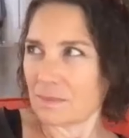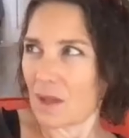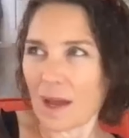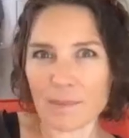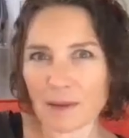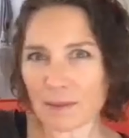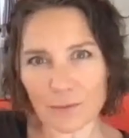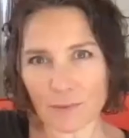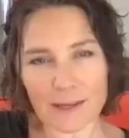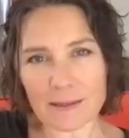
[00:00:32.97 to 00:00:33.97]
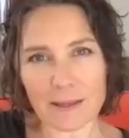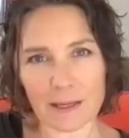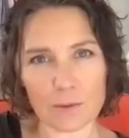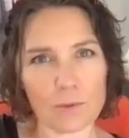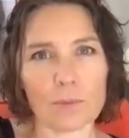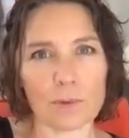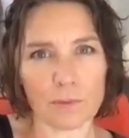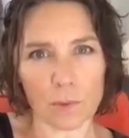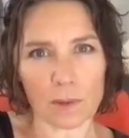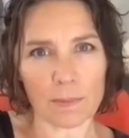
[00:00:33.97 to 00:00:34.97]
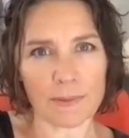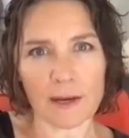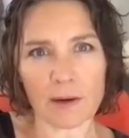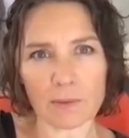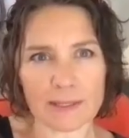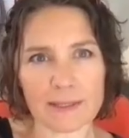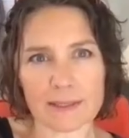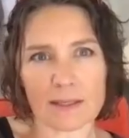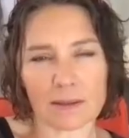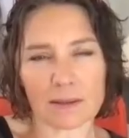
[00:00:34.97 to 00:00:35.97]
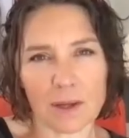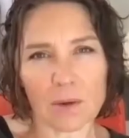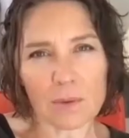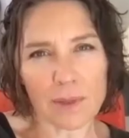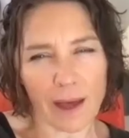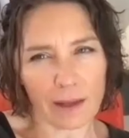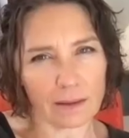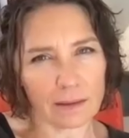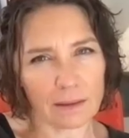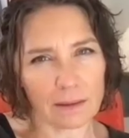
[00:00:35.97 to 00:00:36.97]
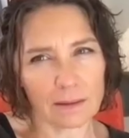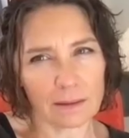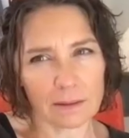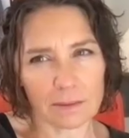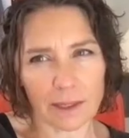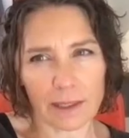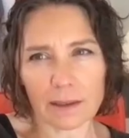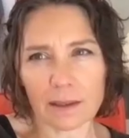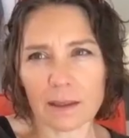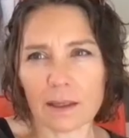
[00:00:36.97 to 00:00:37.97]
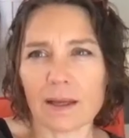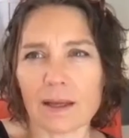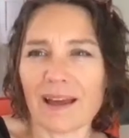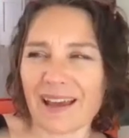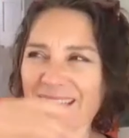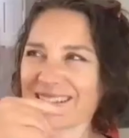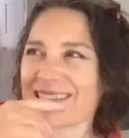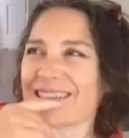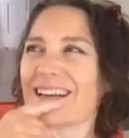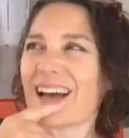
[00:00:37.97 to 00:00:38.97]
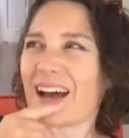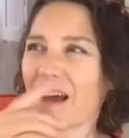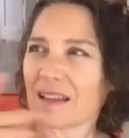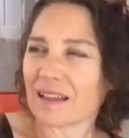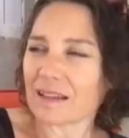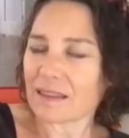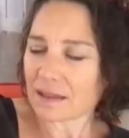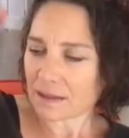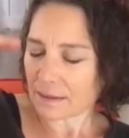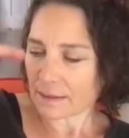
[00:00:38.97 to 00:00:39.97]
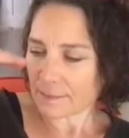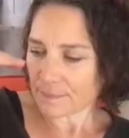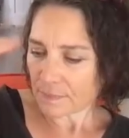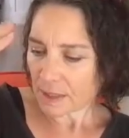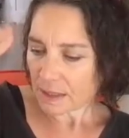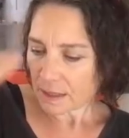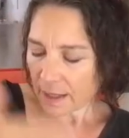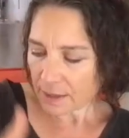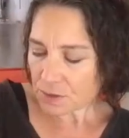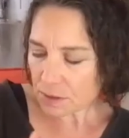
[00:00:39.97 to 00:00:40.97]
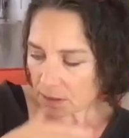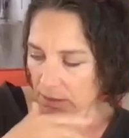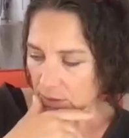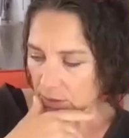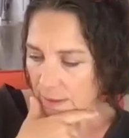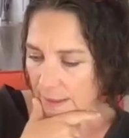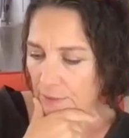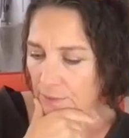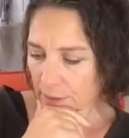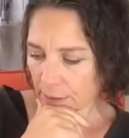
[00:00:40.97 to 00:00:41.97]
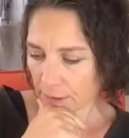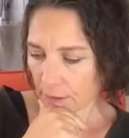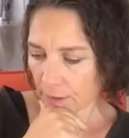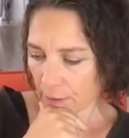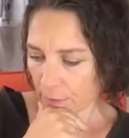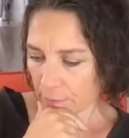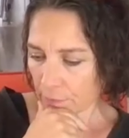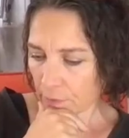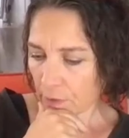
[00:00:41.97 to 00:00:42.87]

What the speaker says: the friend they knew before, but they don't necessarily know that, right? And I like the extra layer here of,